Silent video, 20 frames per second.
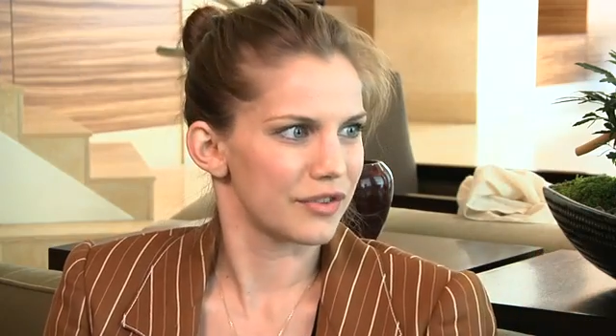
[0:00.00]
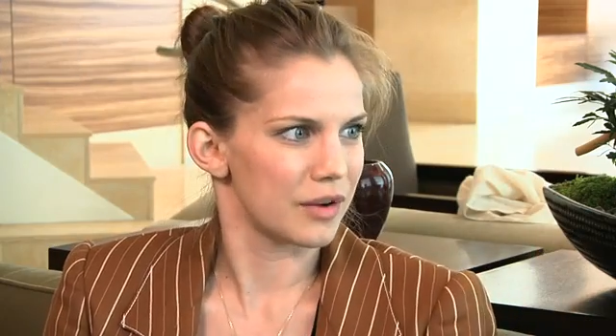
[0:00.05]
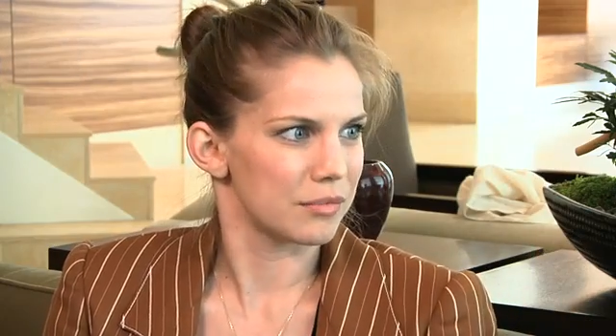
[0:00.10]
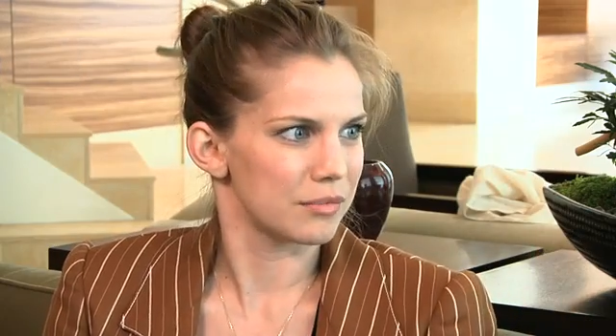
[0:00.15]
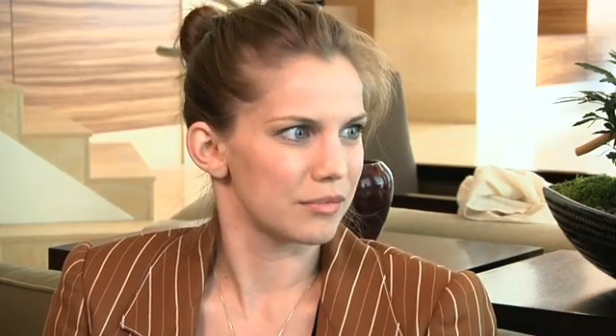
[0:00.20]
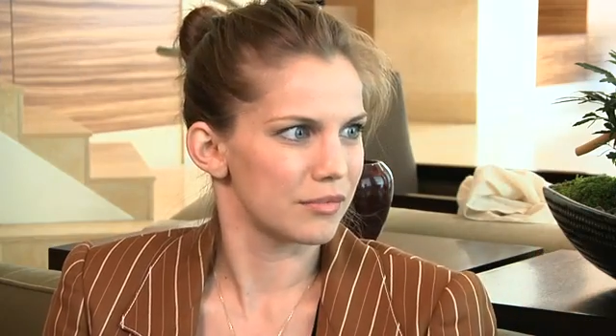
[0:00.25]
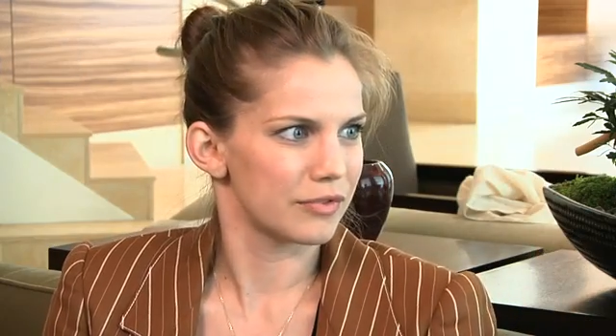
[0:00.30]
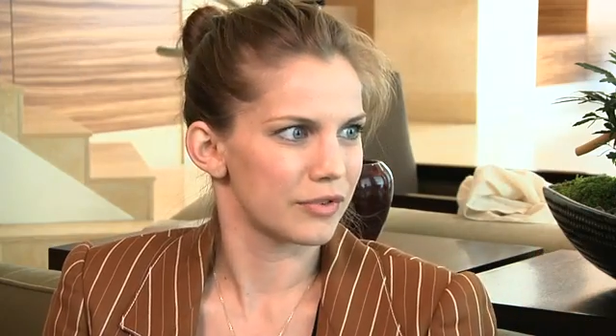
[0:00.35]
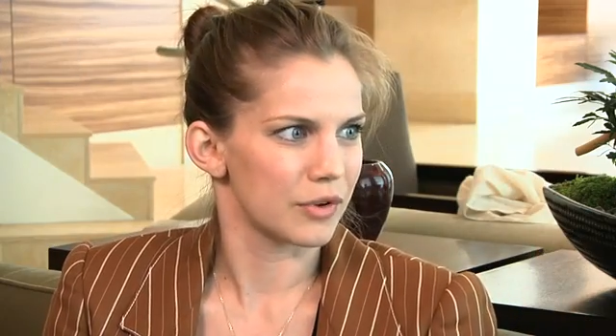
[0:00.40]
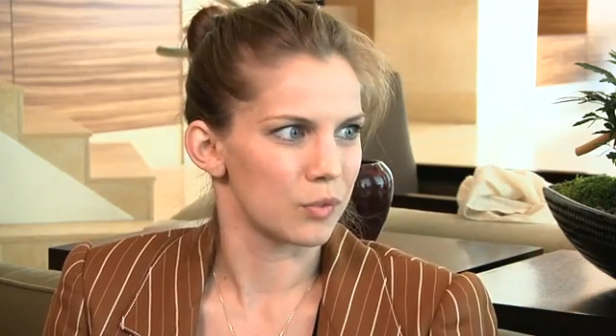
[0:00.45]

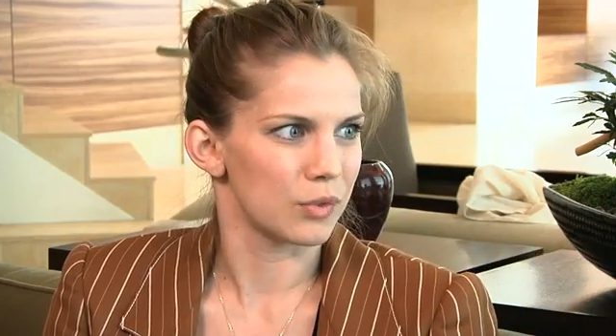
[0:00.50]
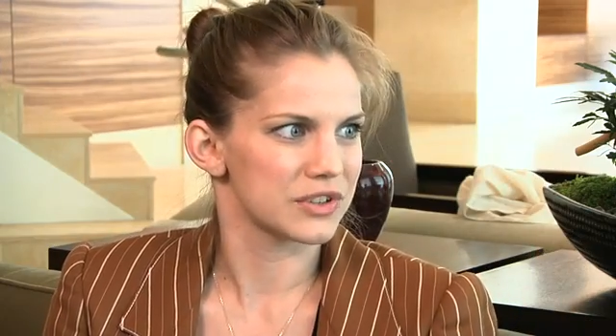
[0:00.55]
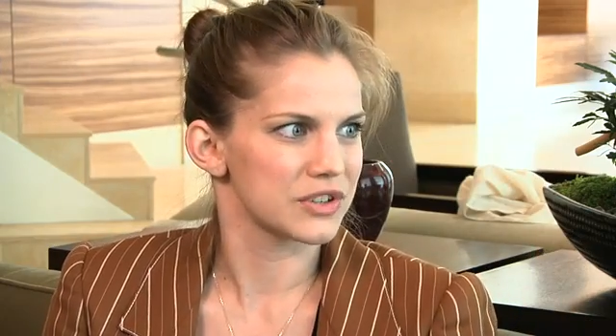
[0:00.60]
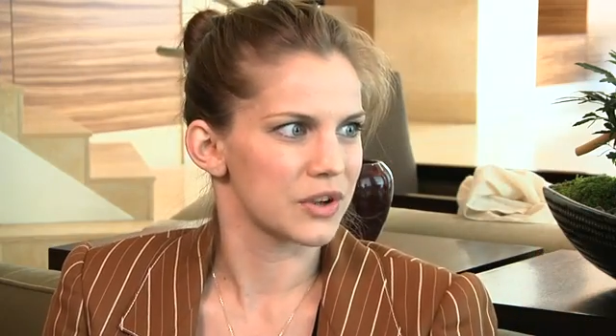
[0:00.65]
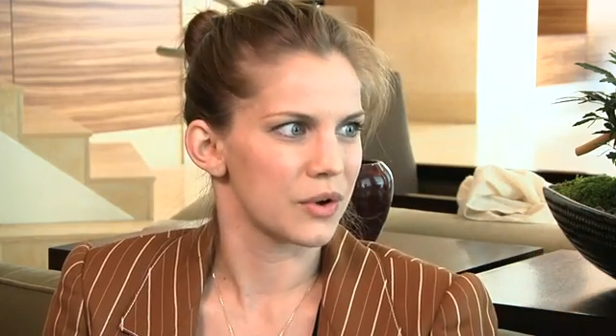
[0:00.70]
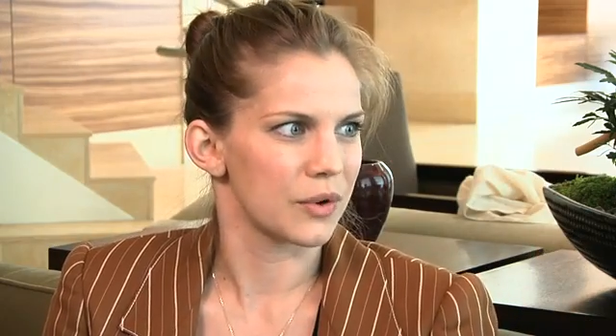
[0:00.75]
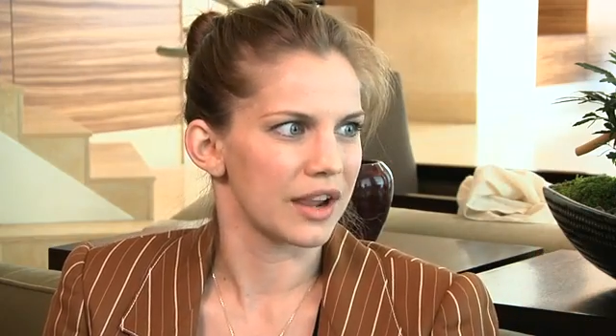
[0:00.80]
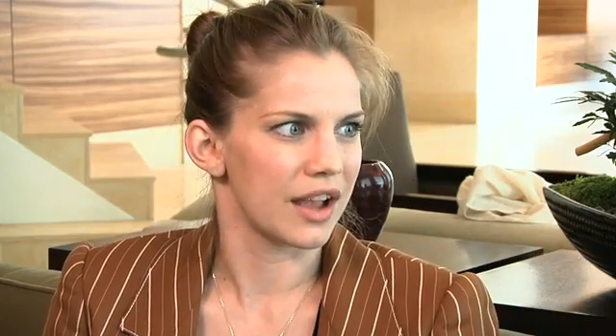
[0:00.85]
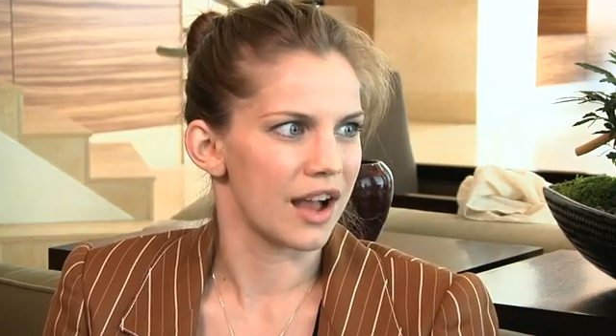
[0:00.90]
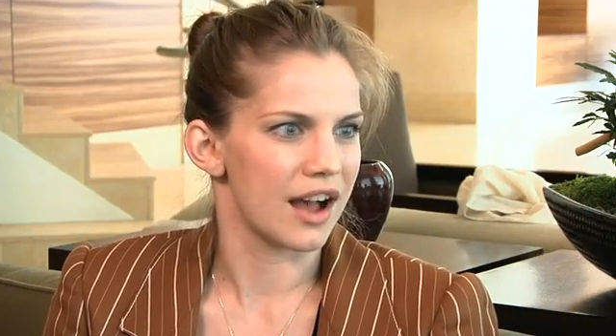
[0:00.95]
from
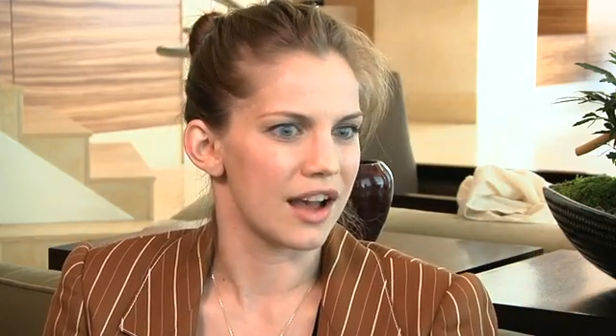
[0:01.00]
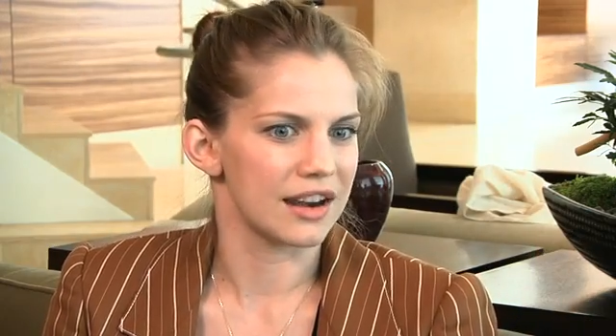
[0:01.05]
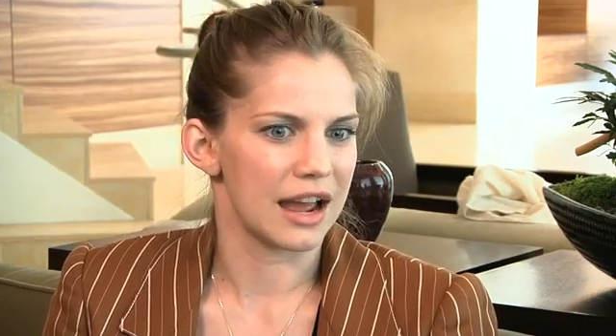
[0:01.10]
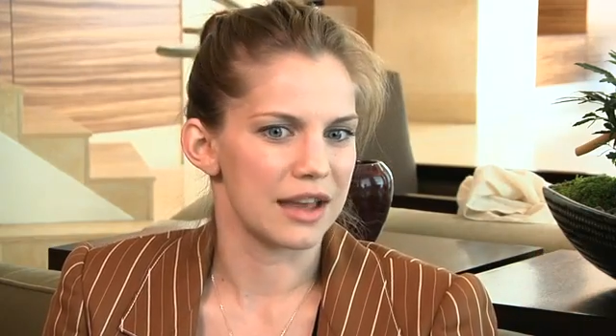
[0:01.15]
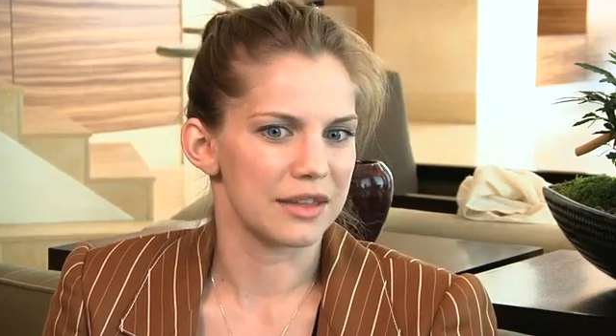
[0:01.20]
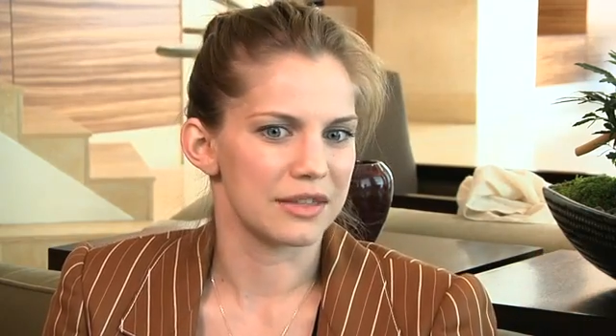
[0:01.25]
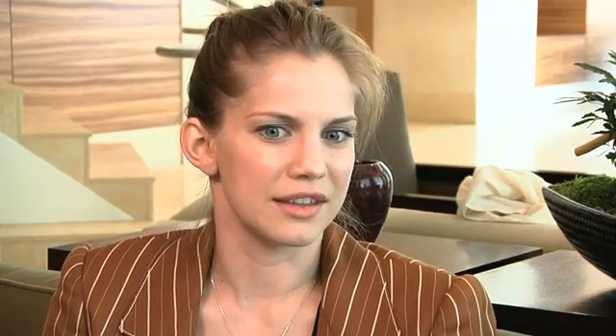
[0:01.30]
what's going on,